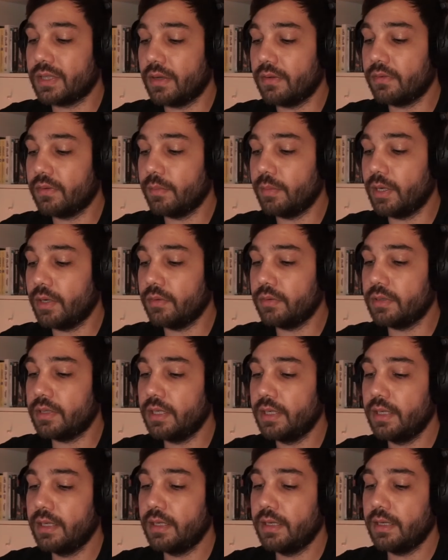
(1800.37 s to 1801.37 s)
about,
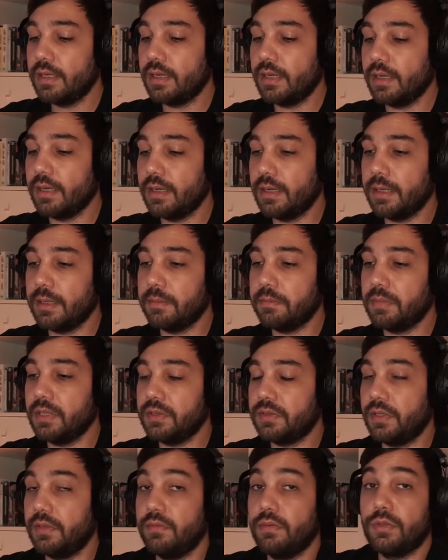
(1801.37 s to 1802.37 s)
let's
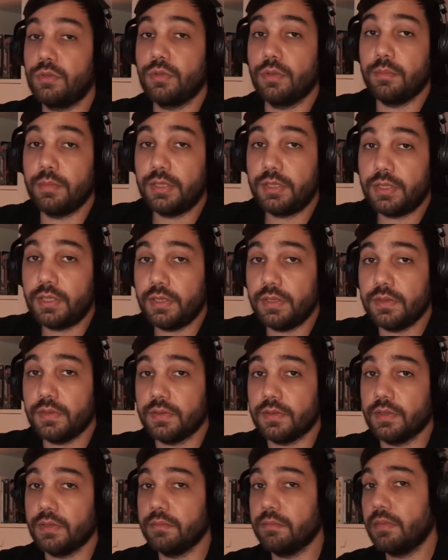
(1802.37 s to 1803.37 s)
say, virtual machines
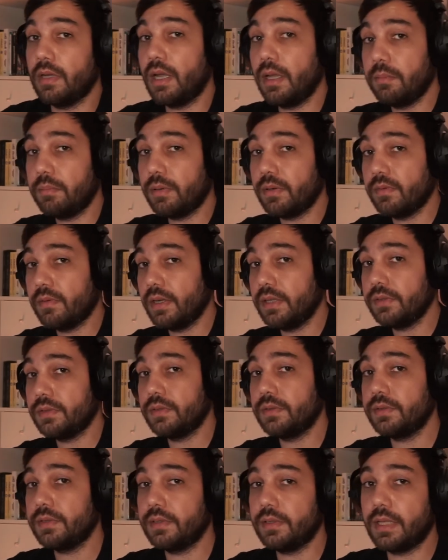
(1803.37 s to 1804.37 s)
and
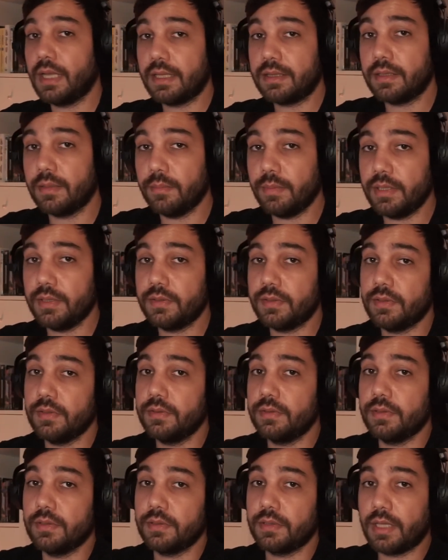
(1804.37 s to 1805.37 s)
hypervisors and
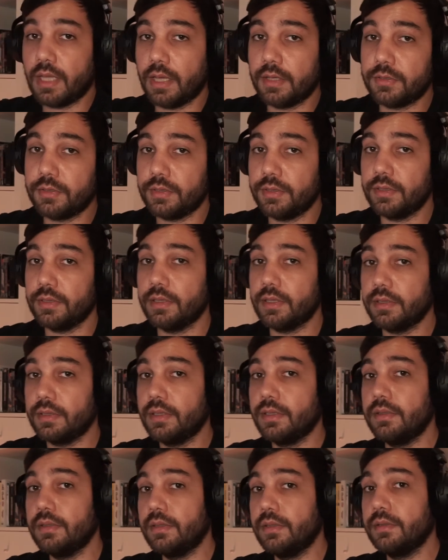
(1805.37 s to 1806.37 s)
databases and caching, and
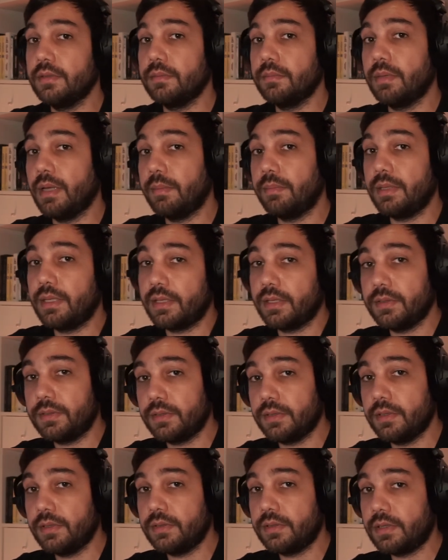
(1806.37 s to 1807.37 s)
then the
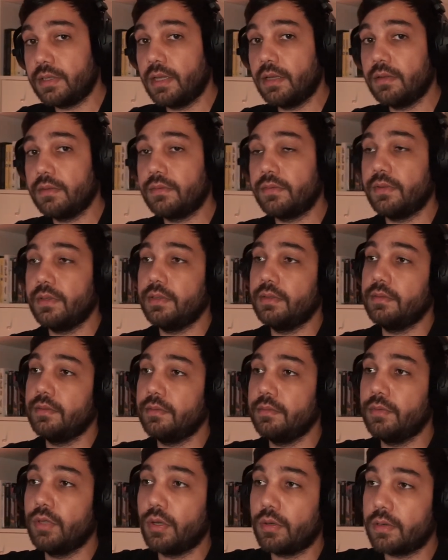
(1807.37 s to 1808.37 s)
application itself and
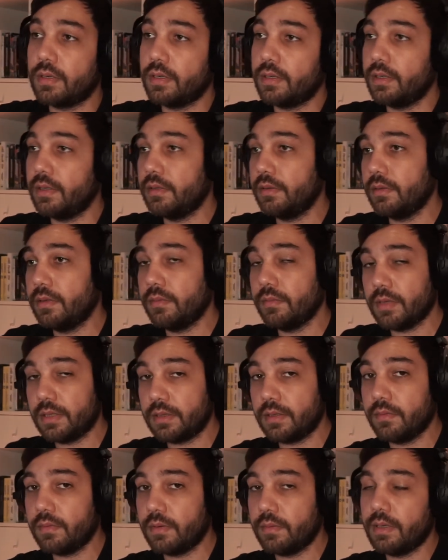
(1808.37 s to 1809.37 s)
Docker and
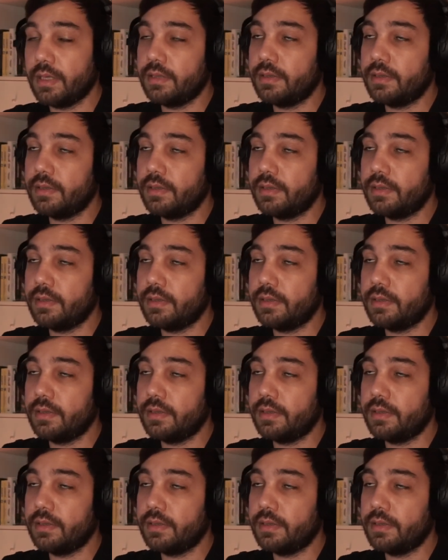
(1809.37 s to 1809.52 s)
whatever. Right,